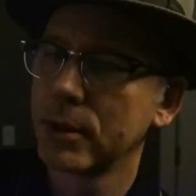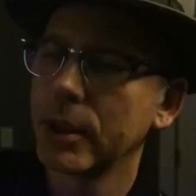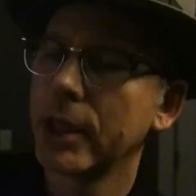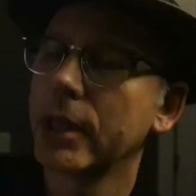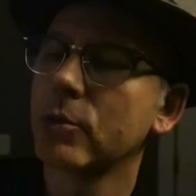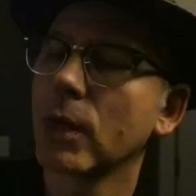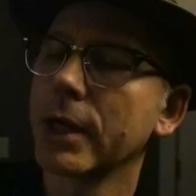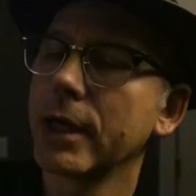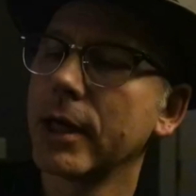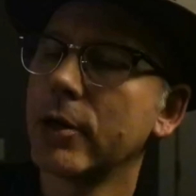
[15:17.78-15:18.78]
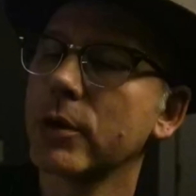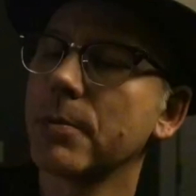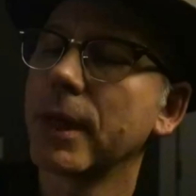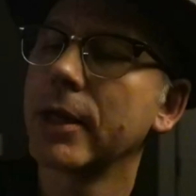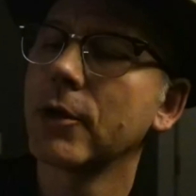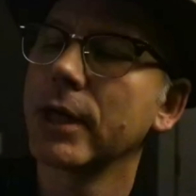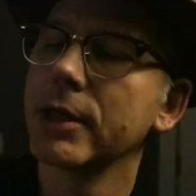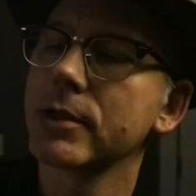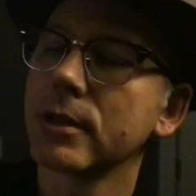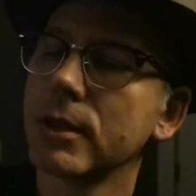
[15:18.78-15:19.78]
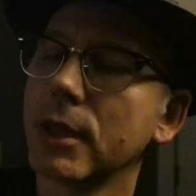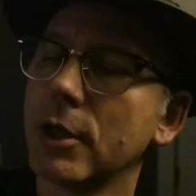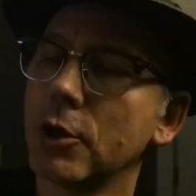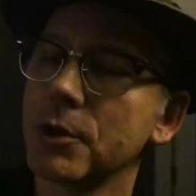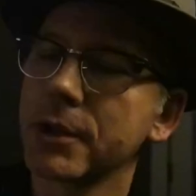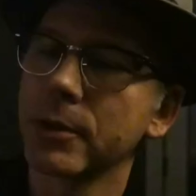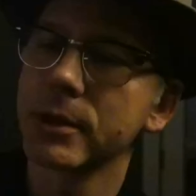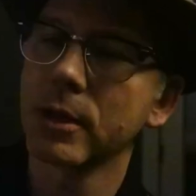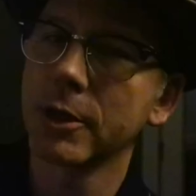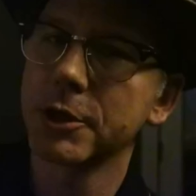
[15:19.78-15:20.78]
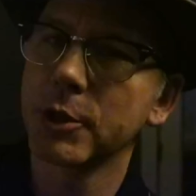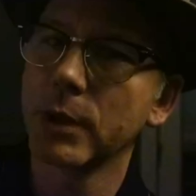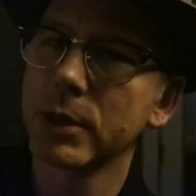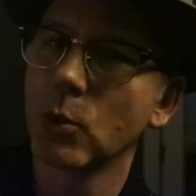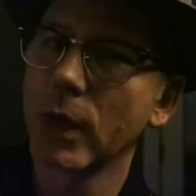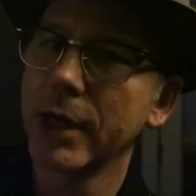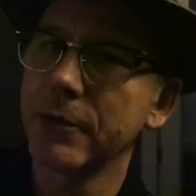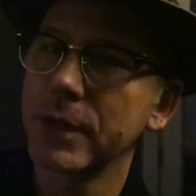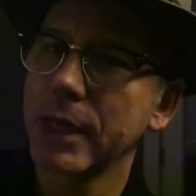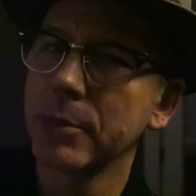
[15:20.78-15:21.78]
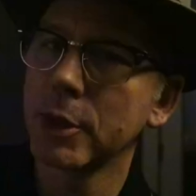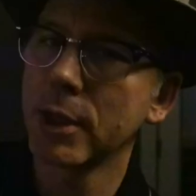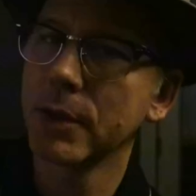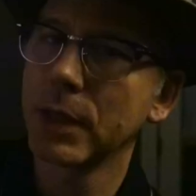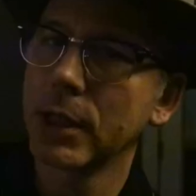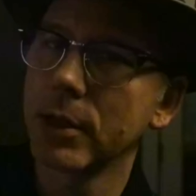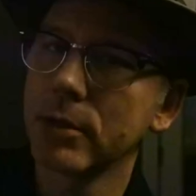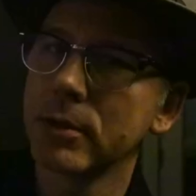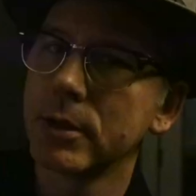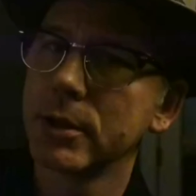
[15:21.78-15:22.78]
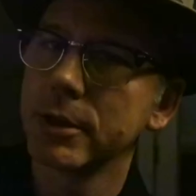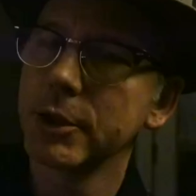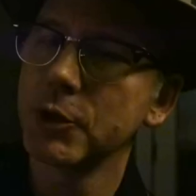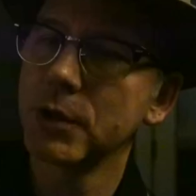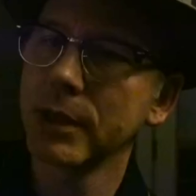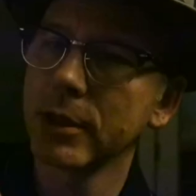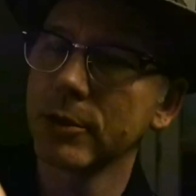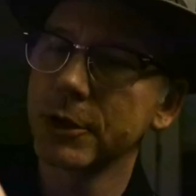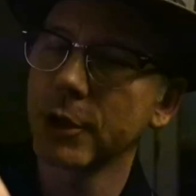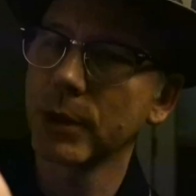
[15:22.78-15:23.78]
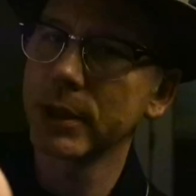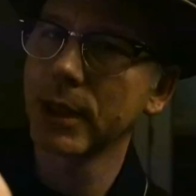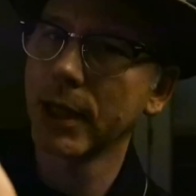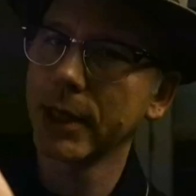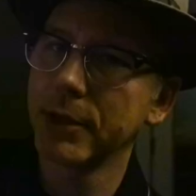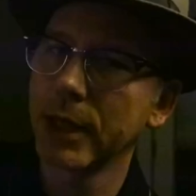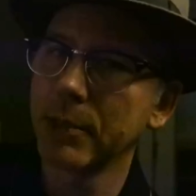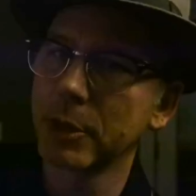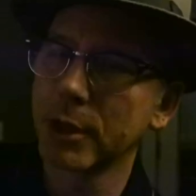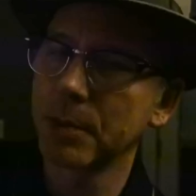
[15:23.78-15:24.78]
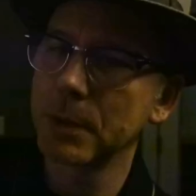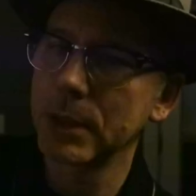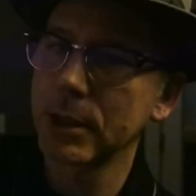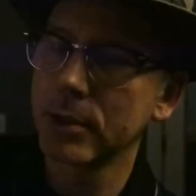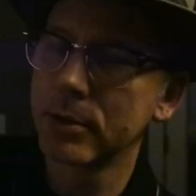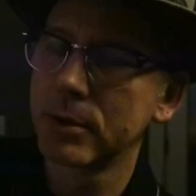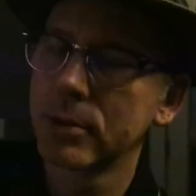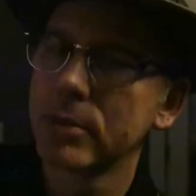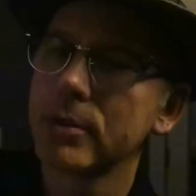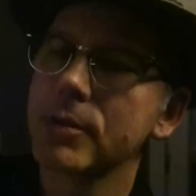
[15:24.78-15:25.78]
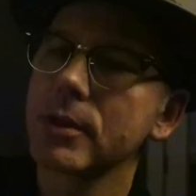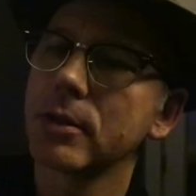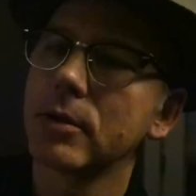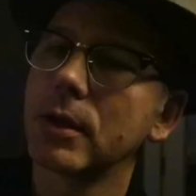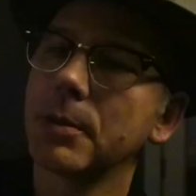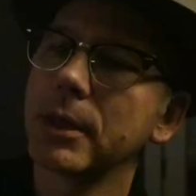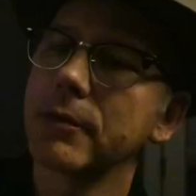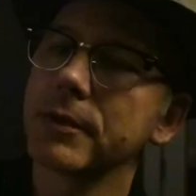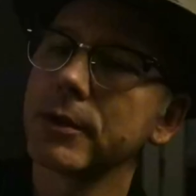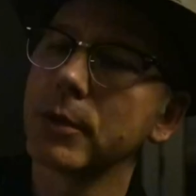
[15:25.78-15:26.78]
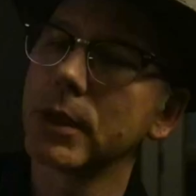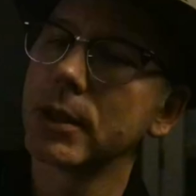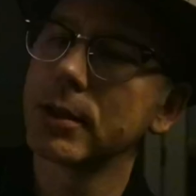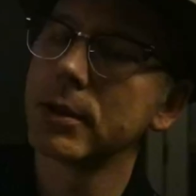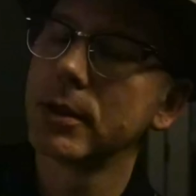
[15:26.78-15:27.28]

and right now the battery is low, so it's not showing the wave table on there. Usually it'll show a tide table up there. So I'm gonna have to uh,